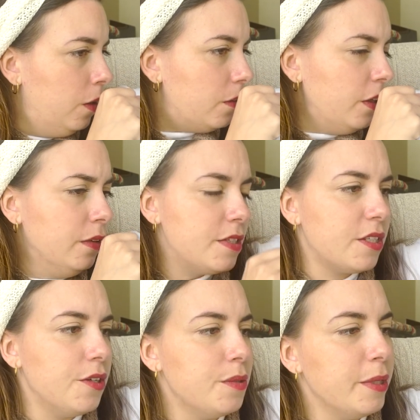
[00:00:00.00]

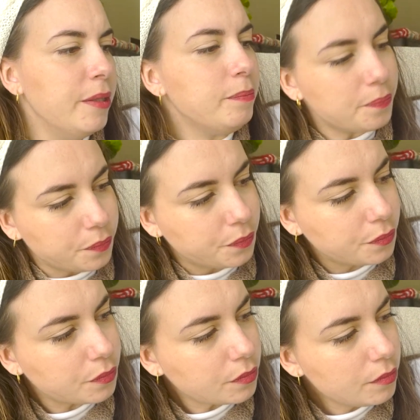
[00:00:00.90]
Excuse me.
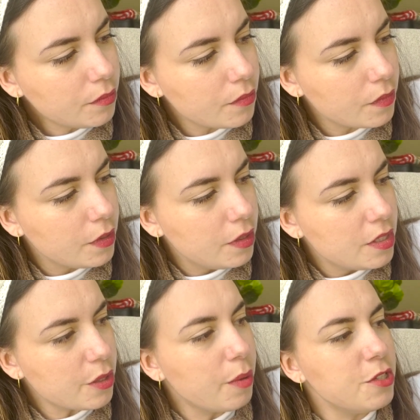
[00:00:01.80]

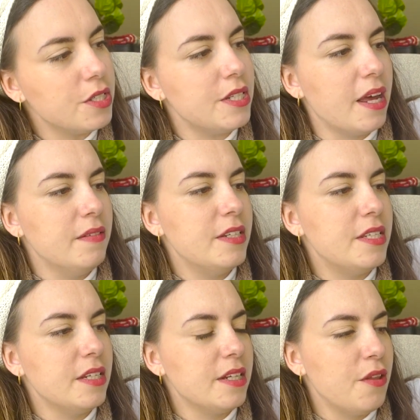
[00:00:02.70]
So I'm just,
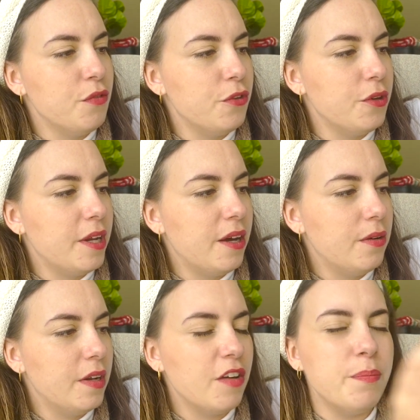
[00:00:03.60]
knitting down the foot now,
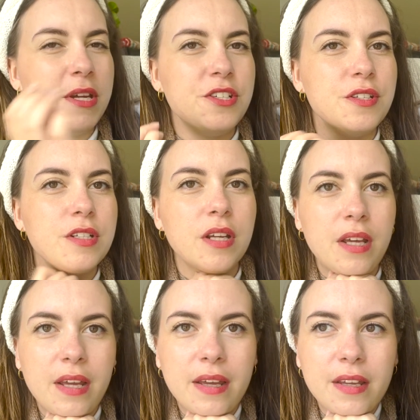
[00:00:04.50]
and I've measured
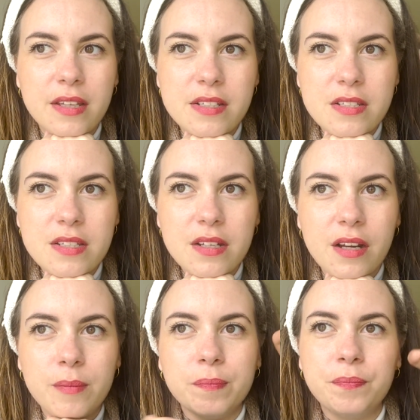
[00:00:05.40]
his
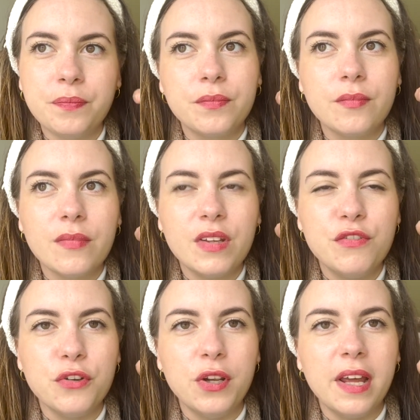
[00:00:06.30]

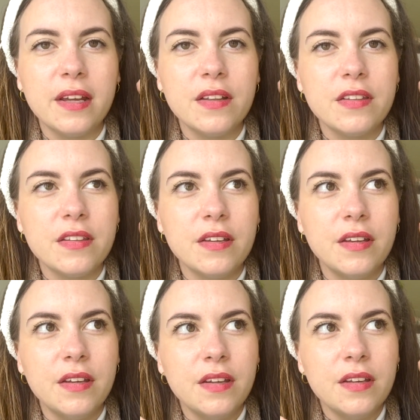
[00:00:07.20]
foot length,
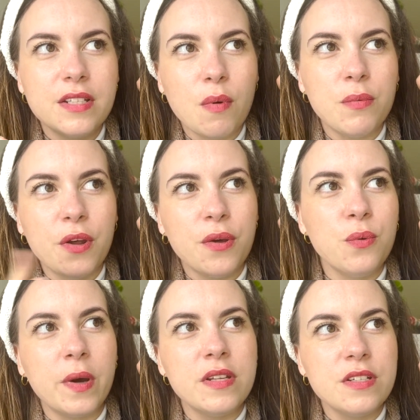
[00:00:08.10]
so I'll know
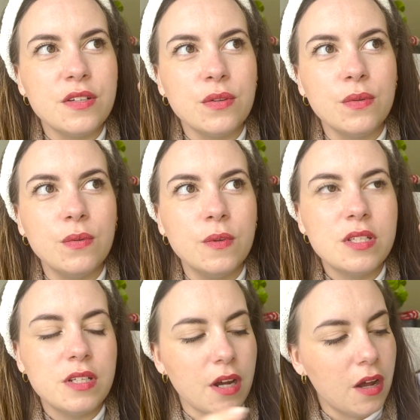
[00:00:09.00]
when to
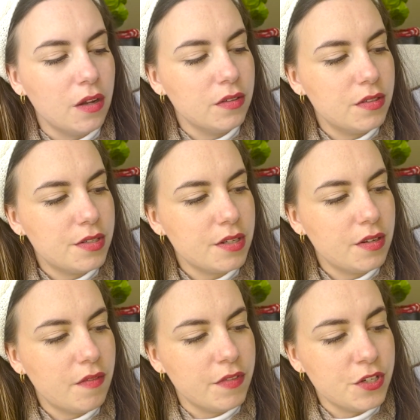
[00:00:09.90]
start
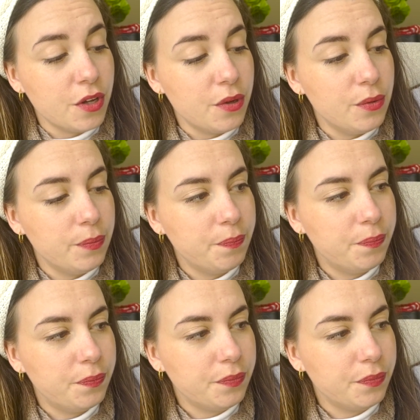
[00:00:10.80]
the toe,
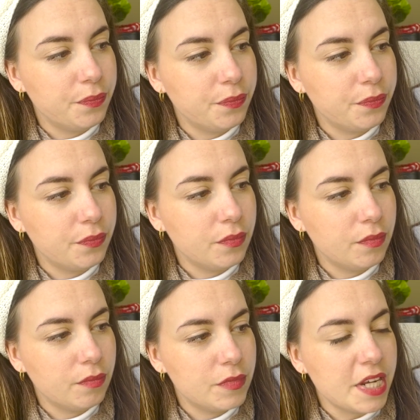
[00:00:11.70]

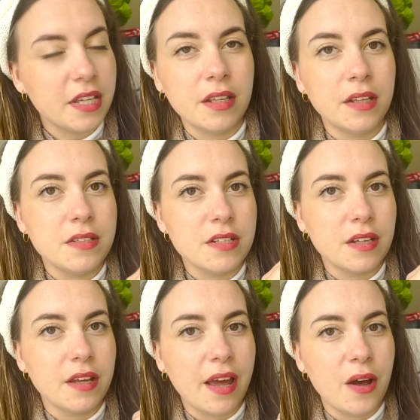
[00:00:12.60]
taking into
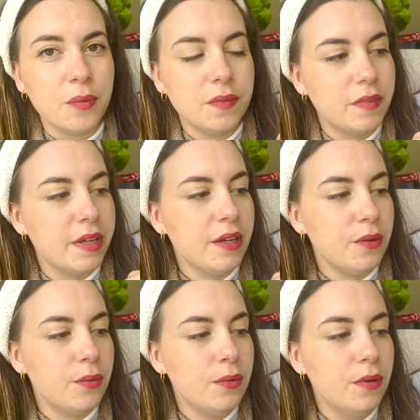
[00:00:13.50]
account the
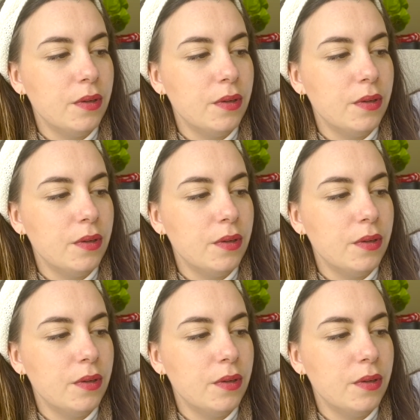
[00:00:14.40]
heel